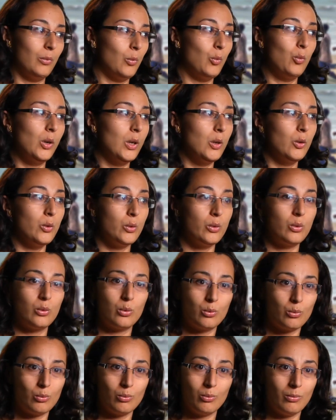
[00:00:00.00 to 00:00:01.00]
We
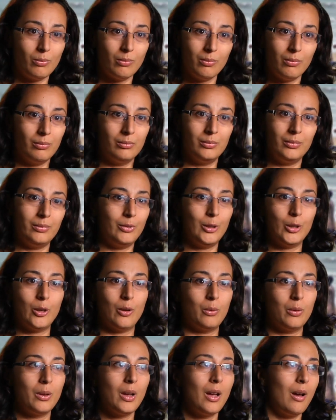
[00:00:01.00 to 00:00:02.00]
lose,
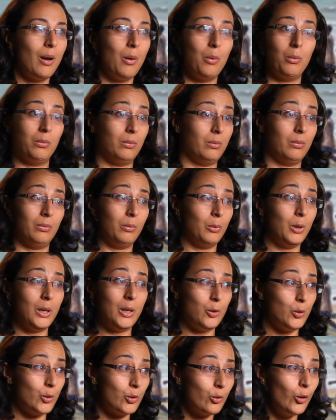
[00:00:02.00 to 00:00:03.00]
we
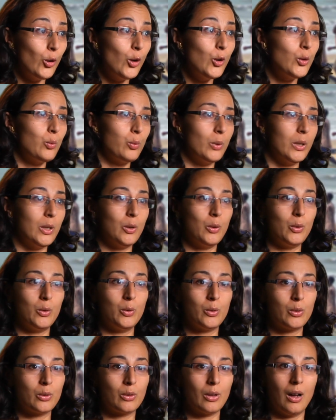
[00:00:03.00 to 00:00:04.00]
lose food, we
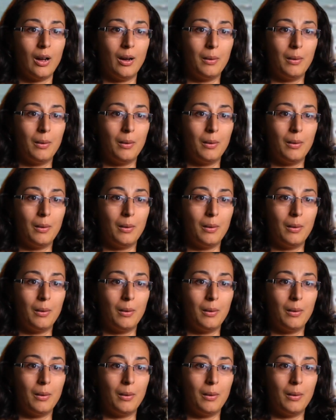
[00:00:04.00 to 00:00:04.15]
lose